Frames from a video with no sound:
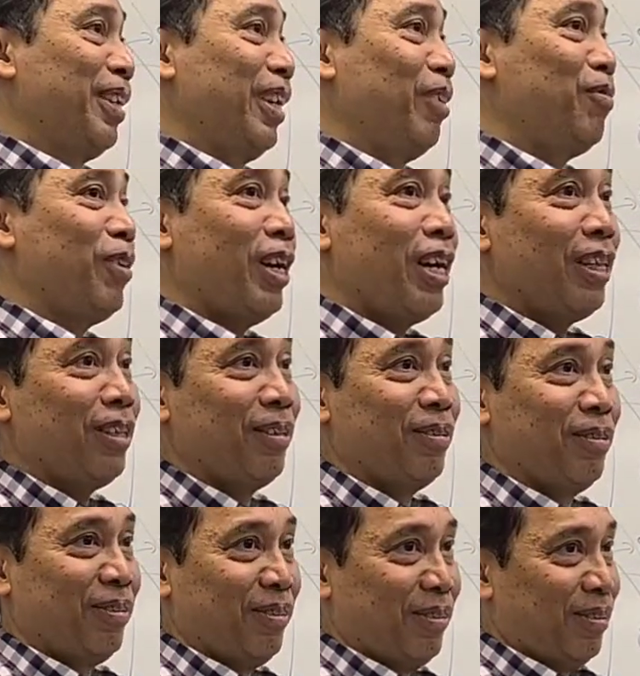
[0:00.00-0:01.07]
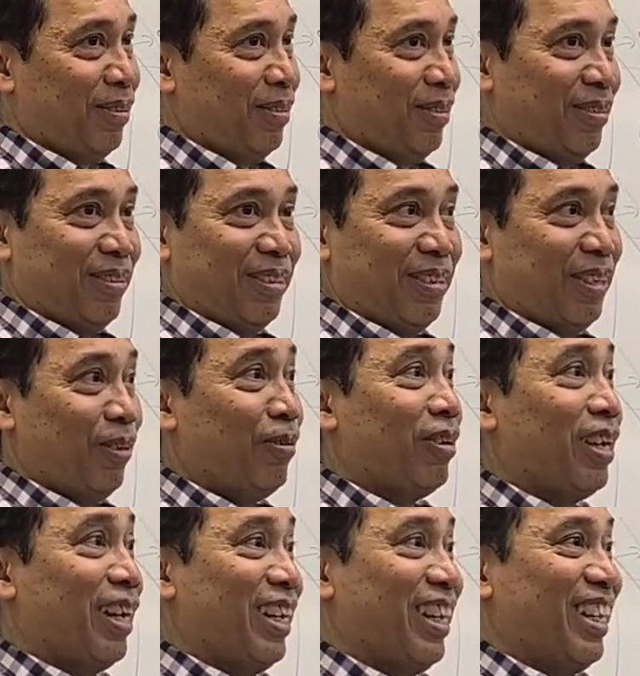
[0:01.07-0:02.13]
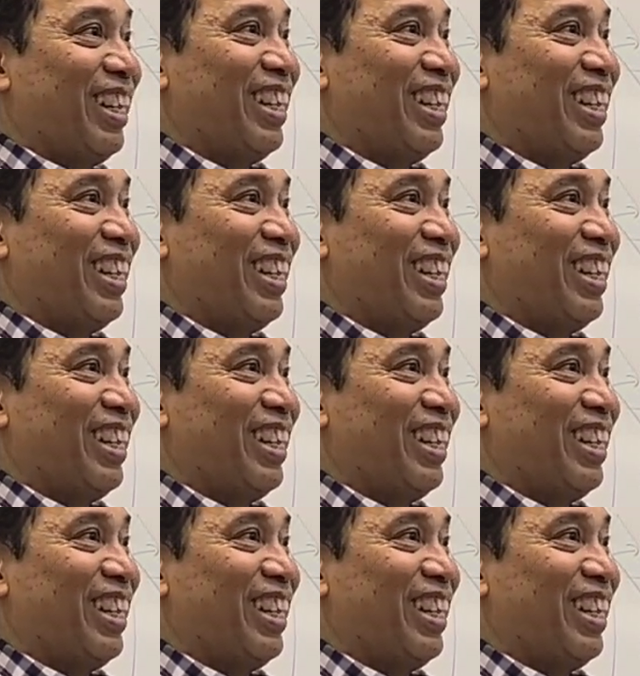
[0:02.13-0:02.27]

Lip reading: If not, you cry.